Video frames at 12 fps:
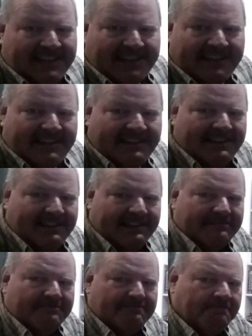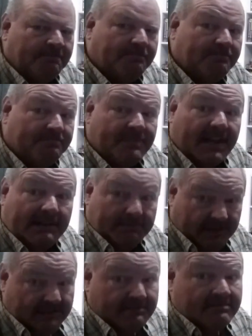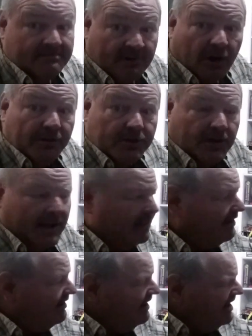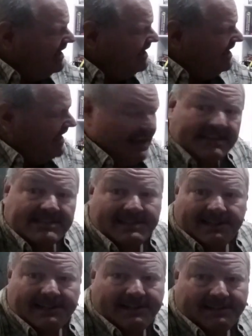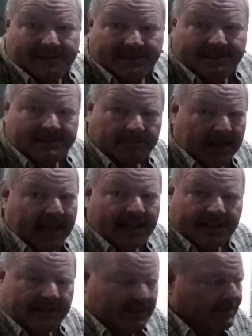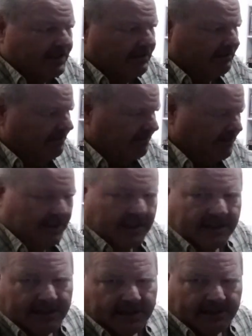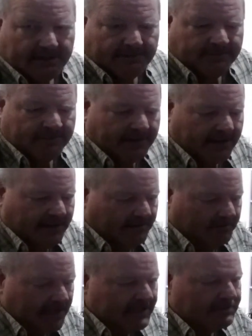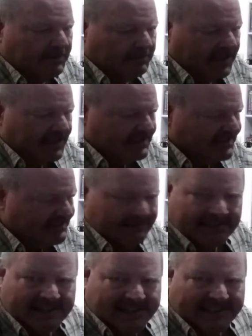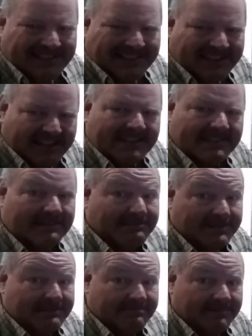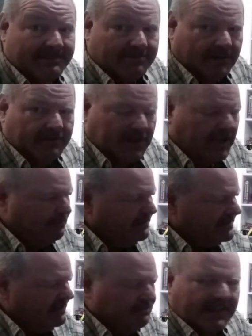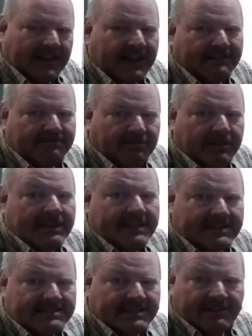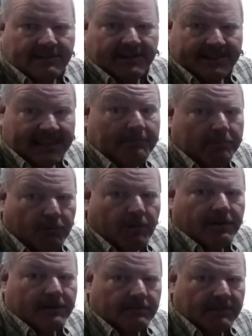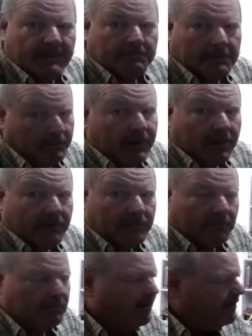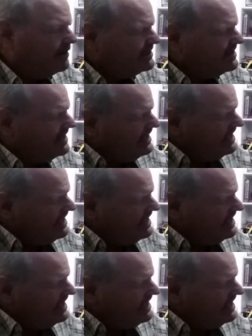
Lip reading: that had been on the trailer, and I'd stuck in the back of the basement because, like I said, it was in rough shape. It's something that I really considered at that point to be primarily for parts.